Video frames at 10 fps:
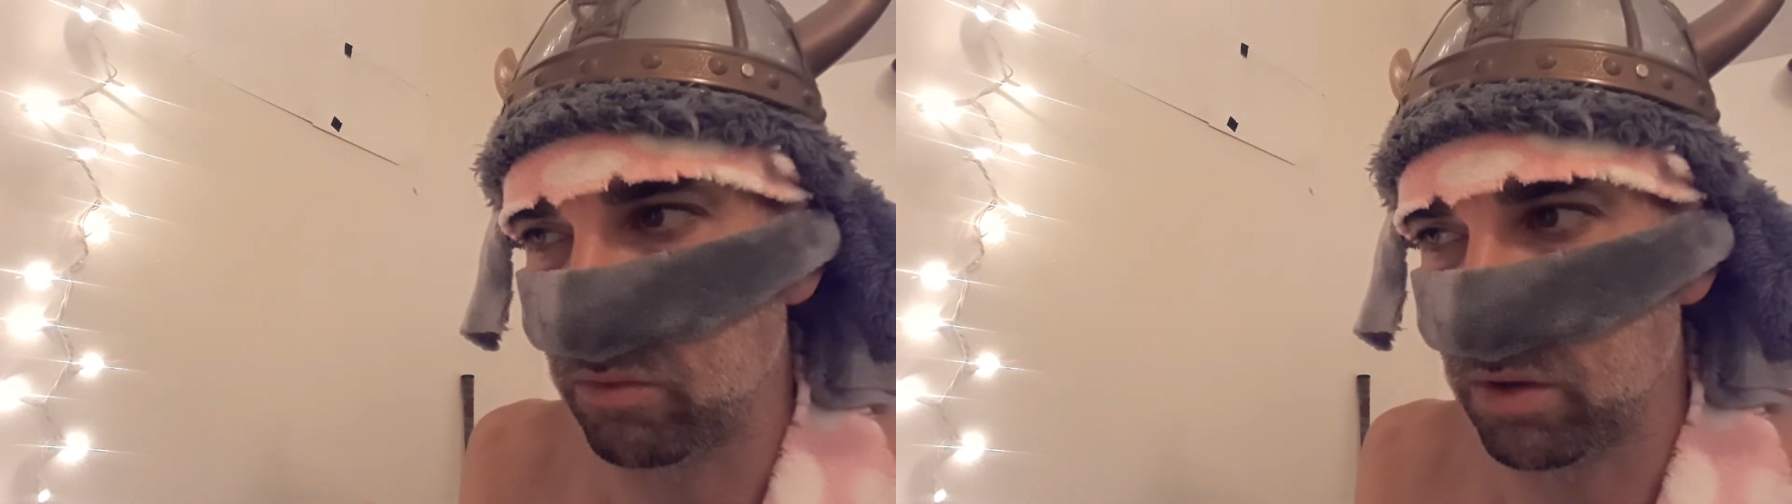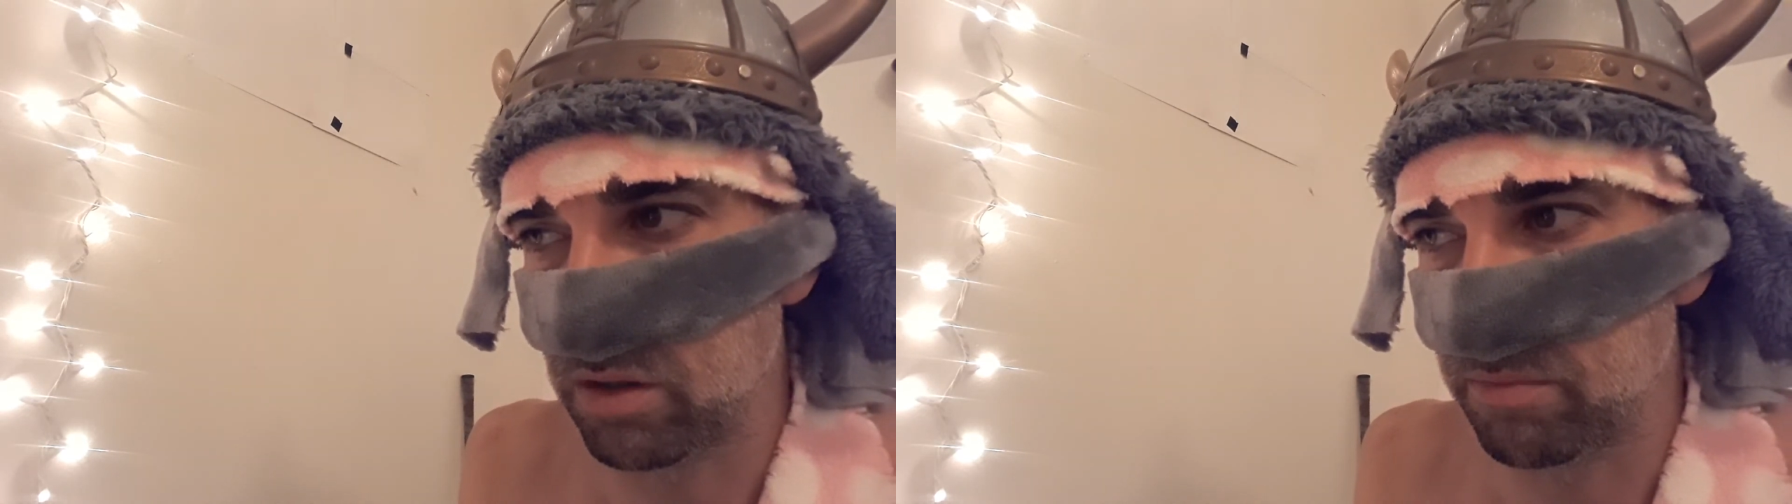
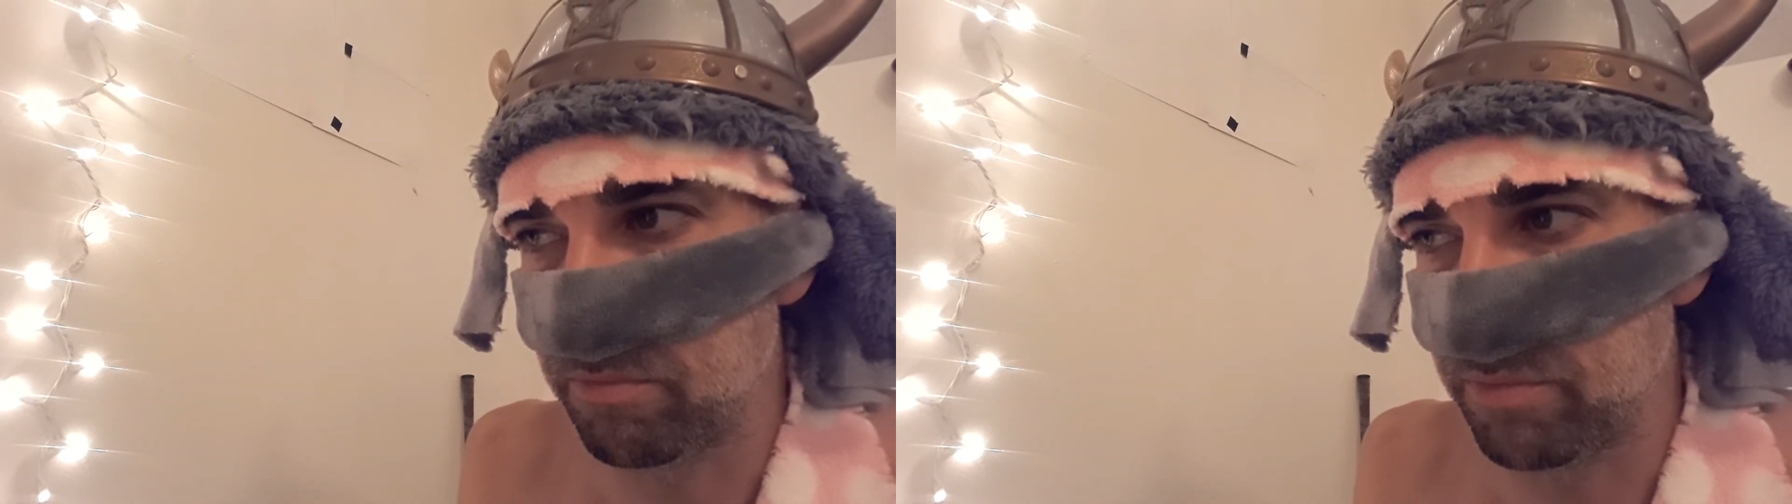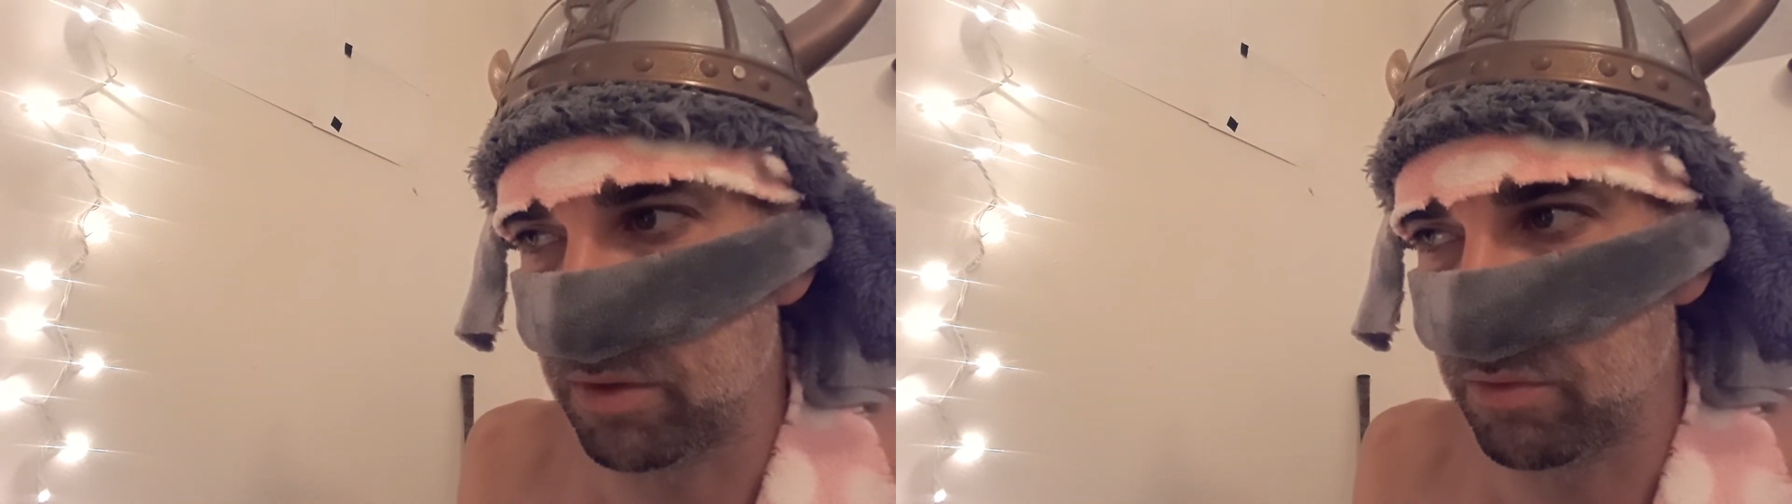want to
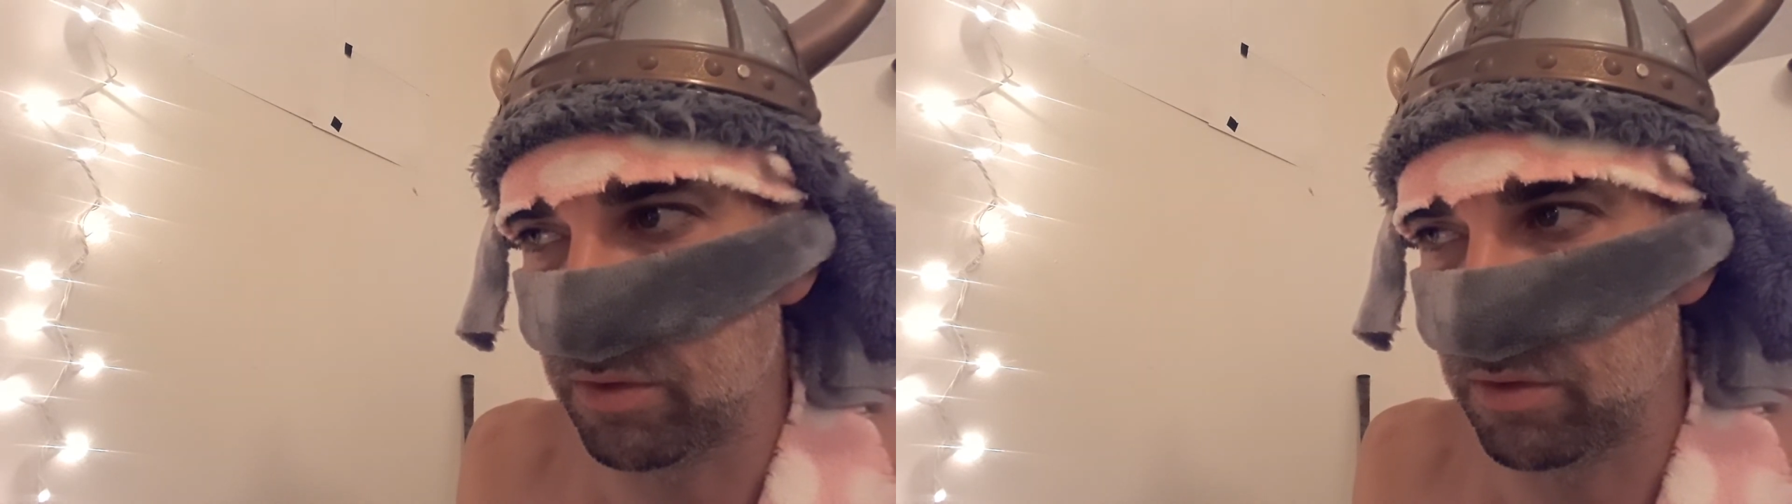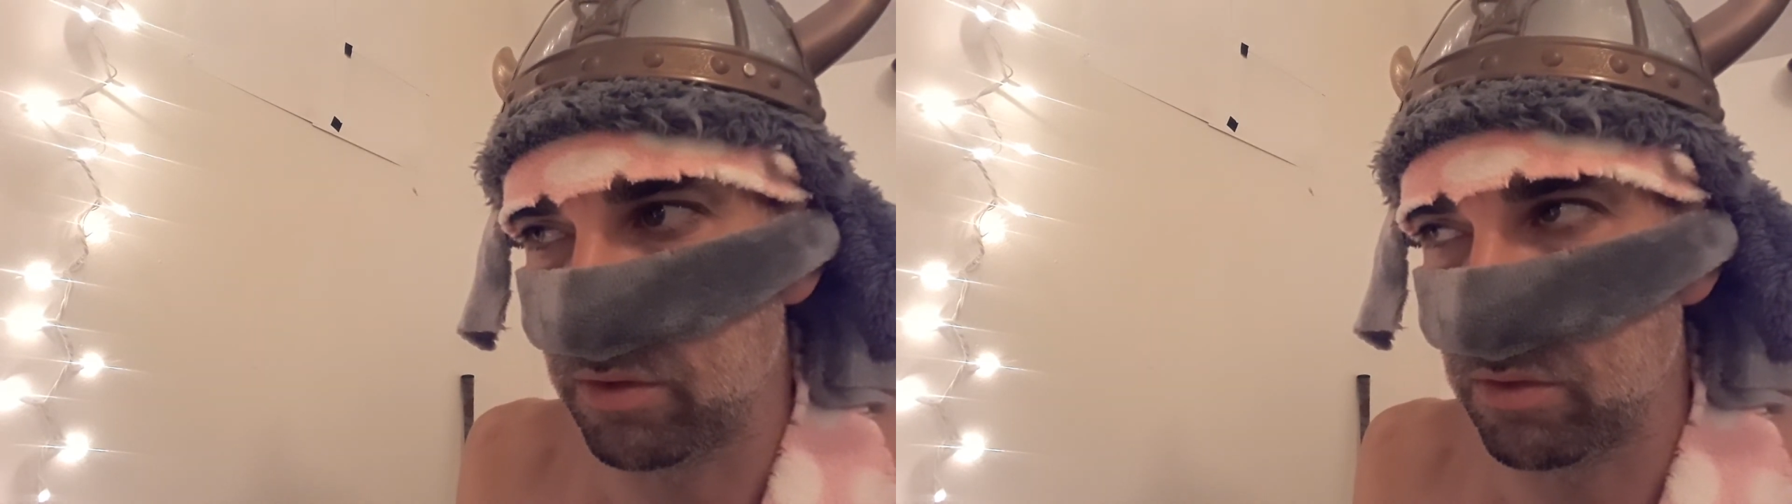be with
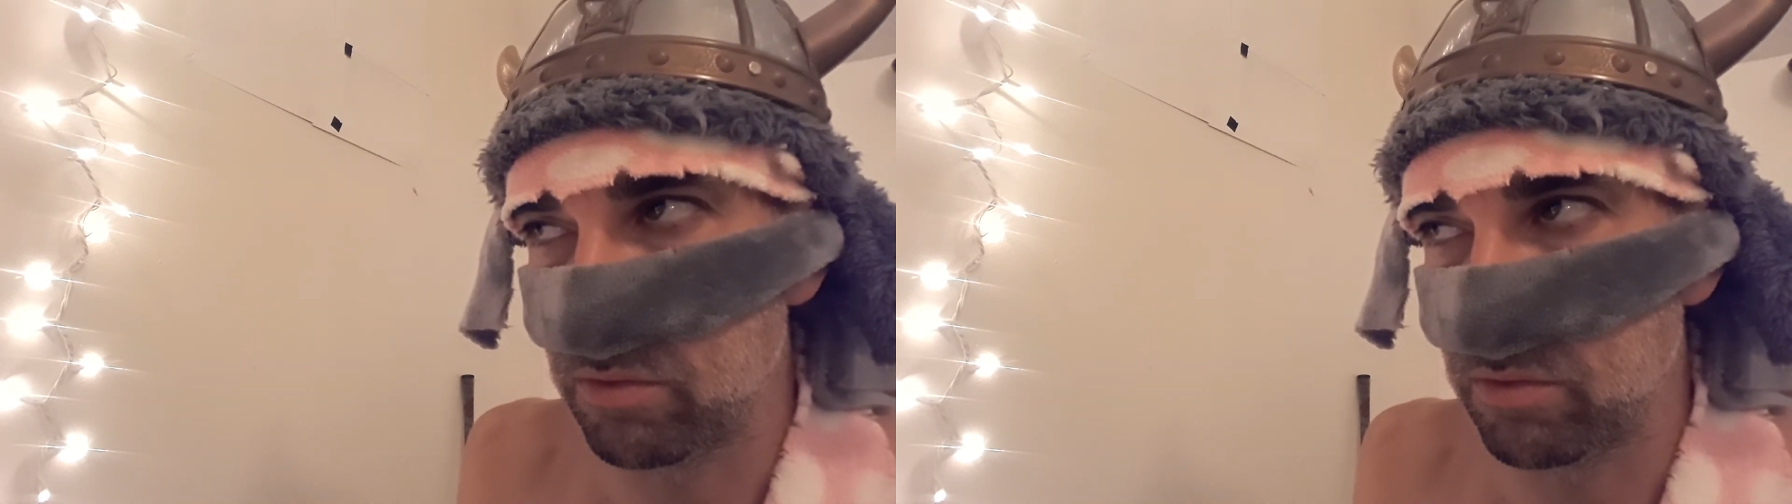you